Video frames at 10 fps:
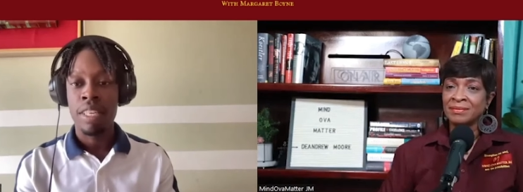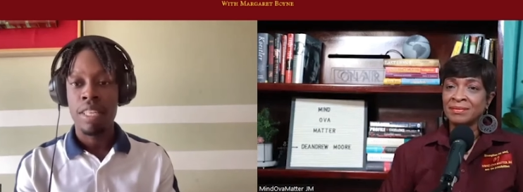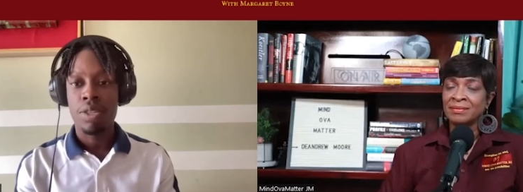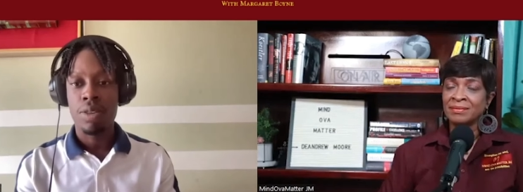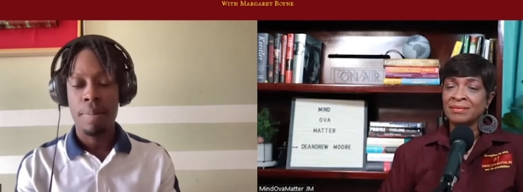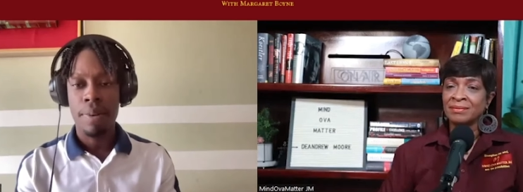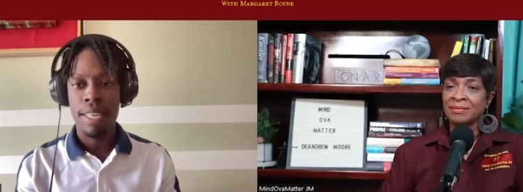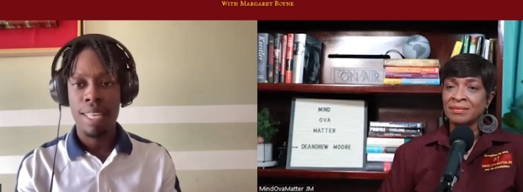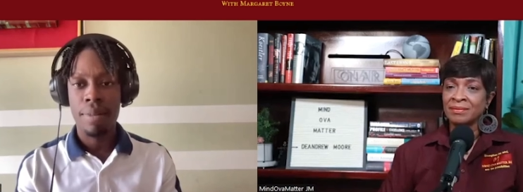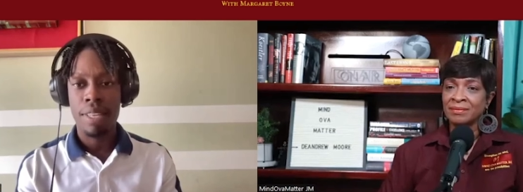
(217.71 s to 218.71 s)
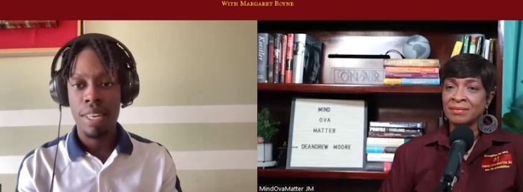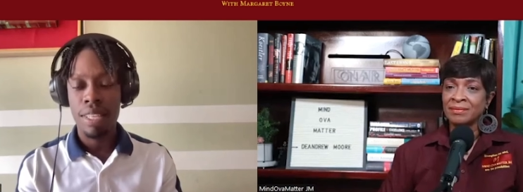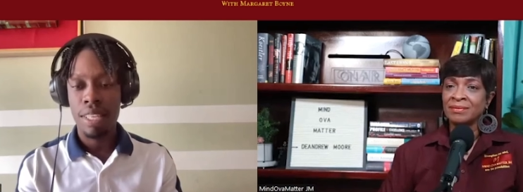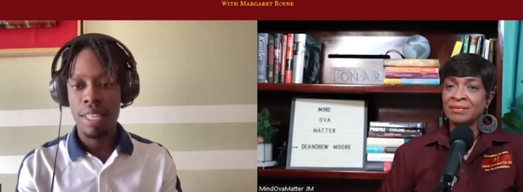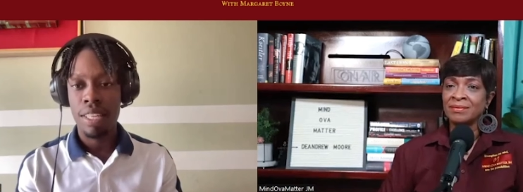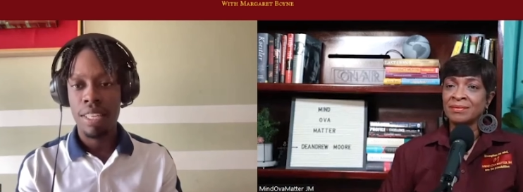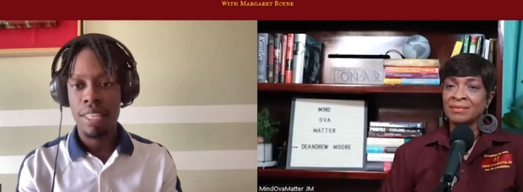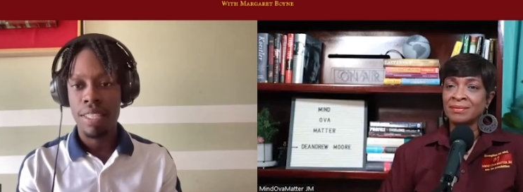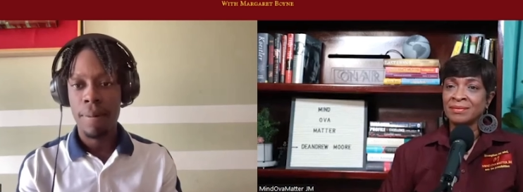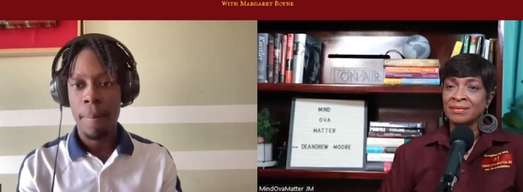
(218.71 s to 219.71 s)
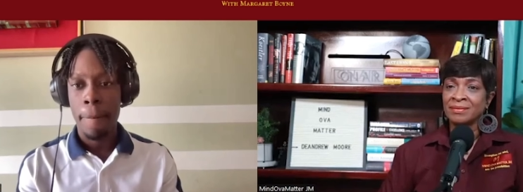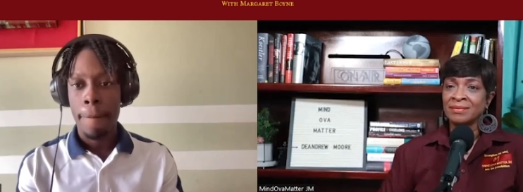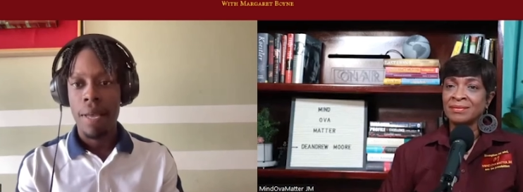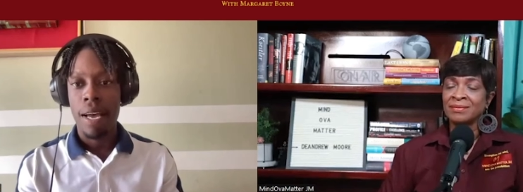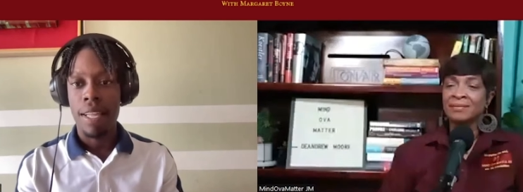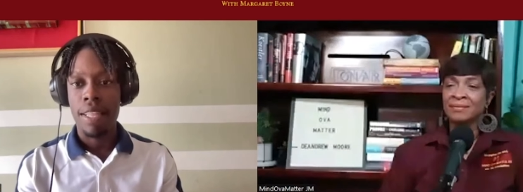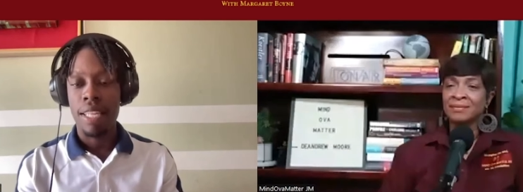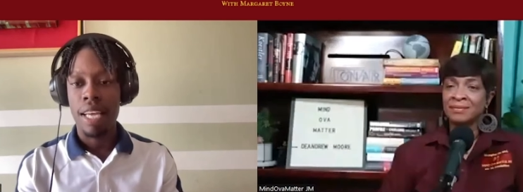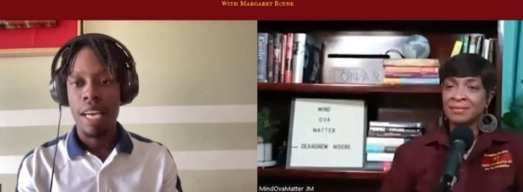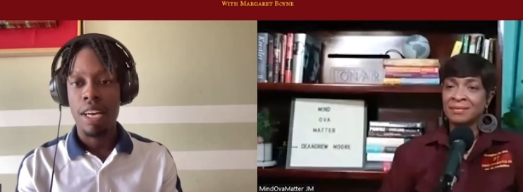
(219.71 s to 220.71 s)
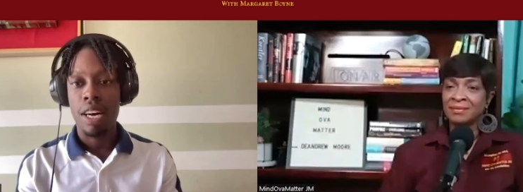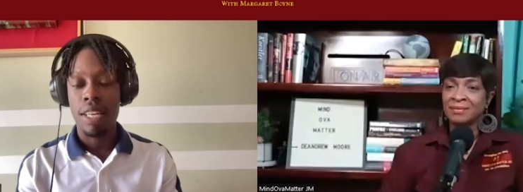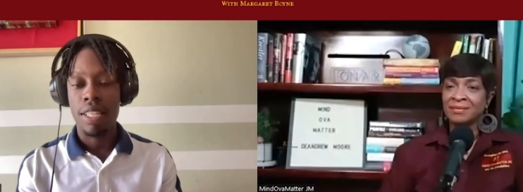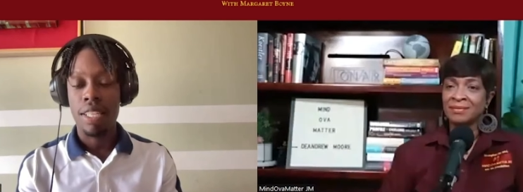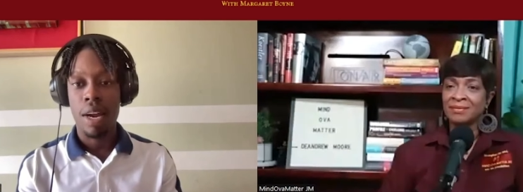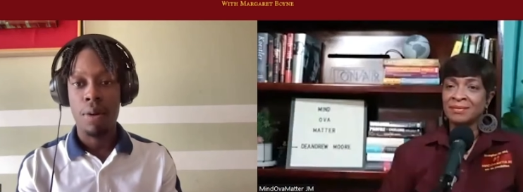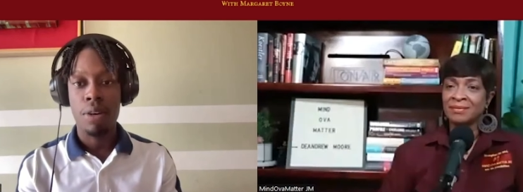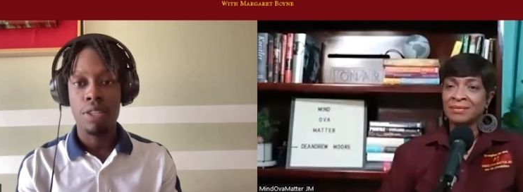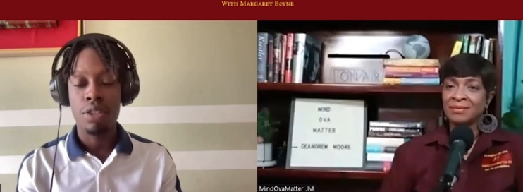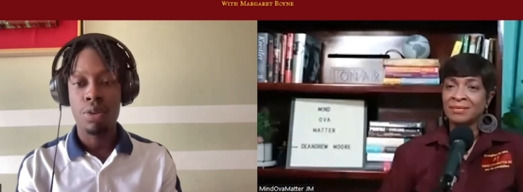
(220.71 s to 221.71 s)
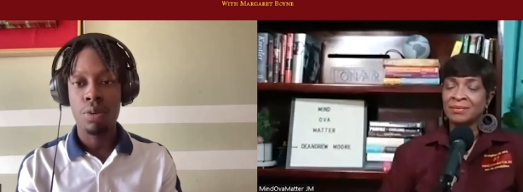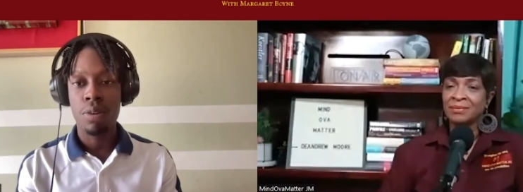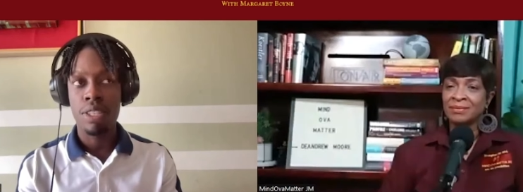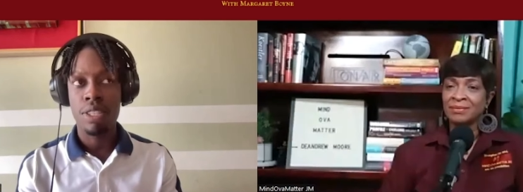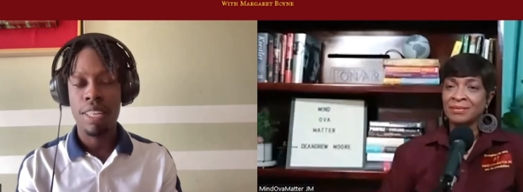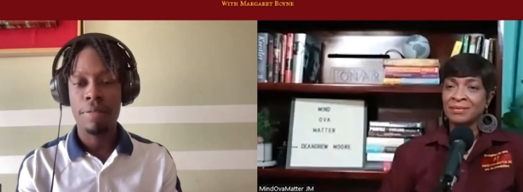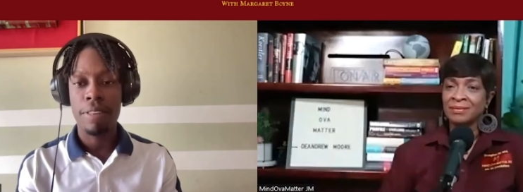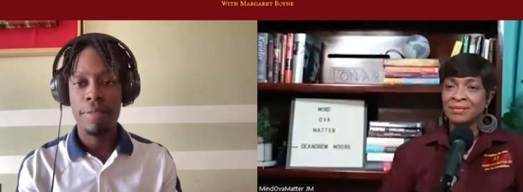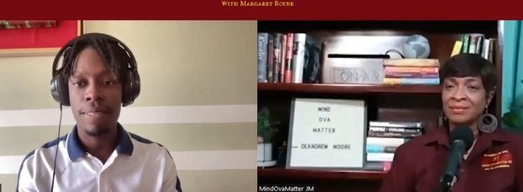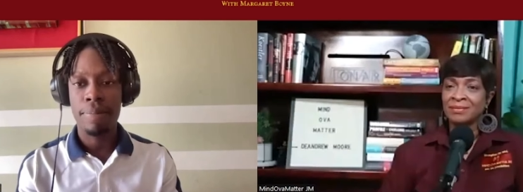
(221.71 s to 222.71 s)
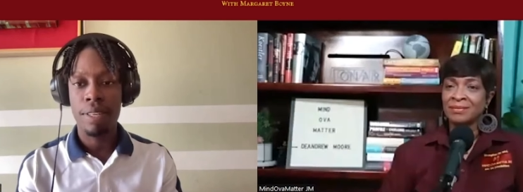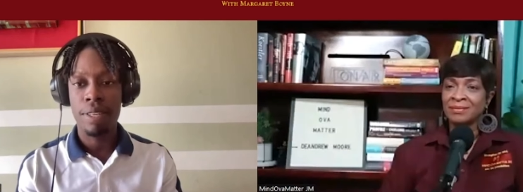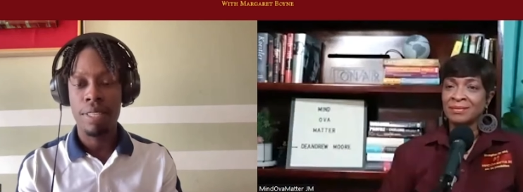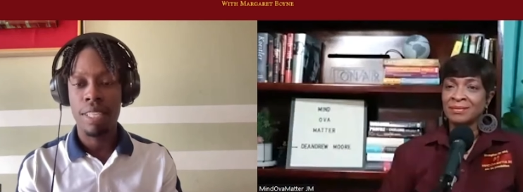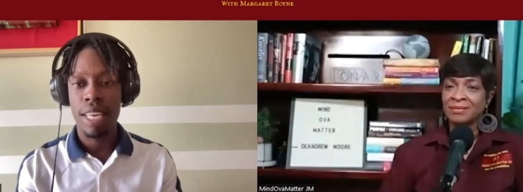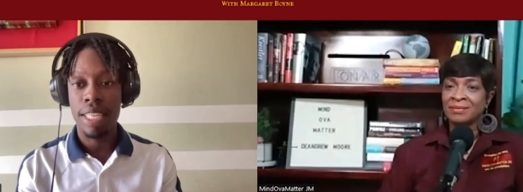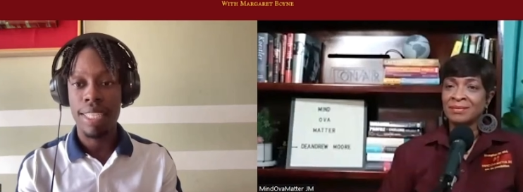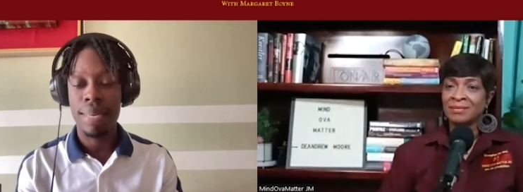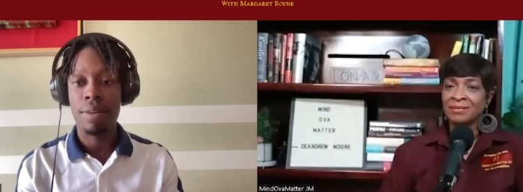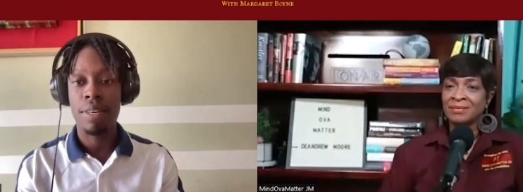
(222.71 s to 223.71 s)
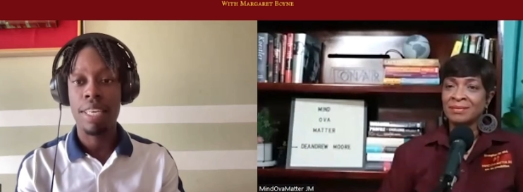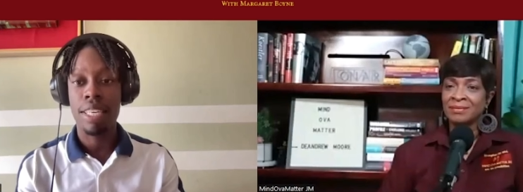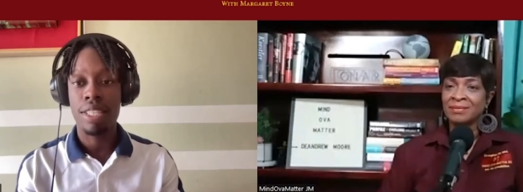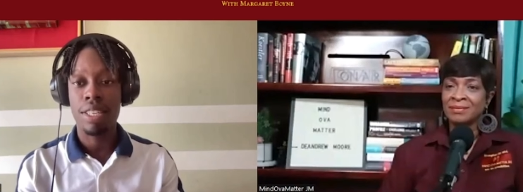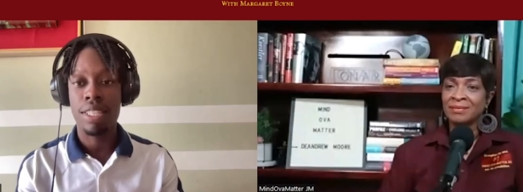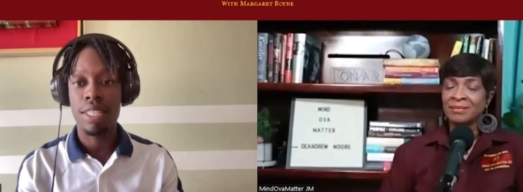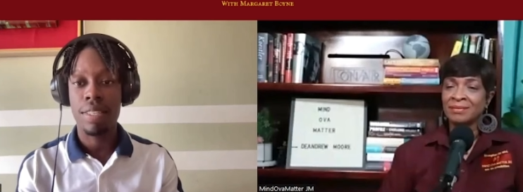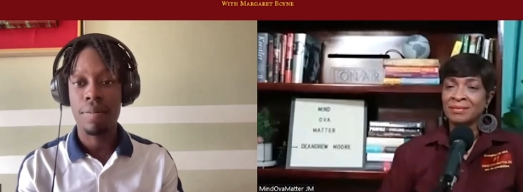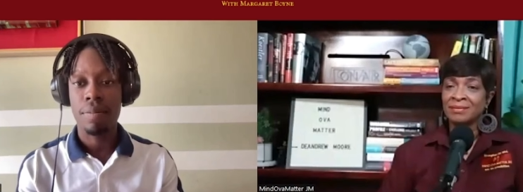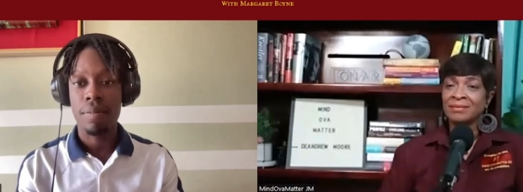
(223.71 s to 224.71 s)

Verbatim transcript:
Speaker 1: So I paid them thirty dollars, and mm-hmm. then I got around two hundred and fifty plus ATM locations.